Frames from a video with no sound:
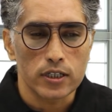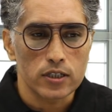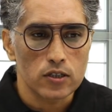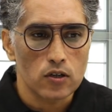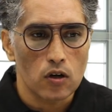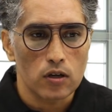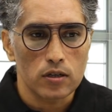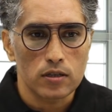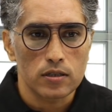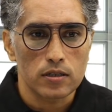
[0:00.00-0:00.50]
it's
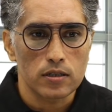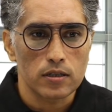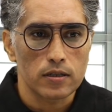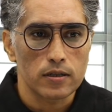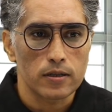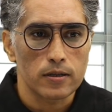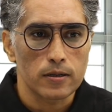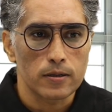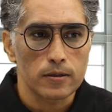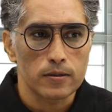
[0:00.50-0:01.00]

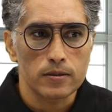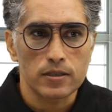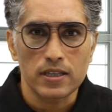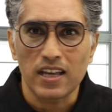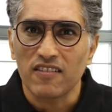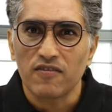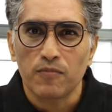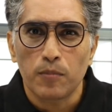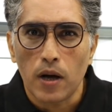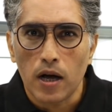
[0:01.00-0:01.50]
got
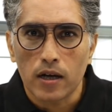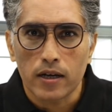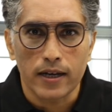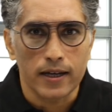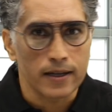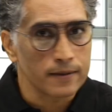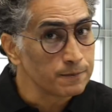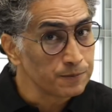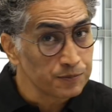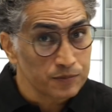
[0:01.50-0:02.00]

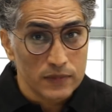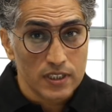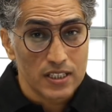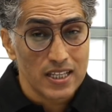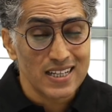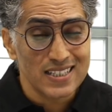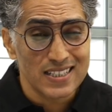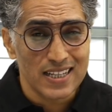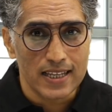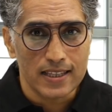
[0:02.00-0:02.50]
self-parking,
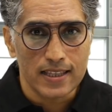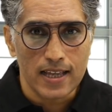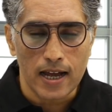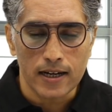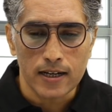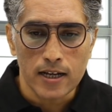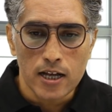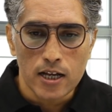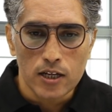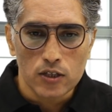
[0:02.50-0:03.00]
things like
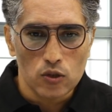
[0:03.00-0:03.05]
that.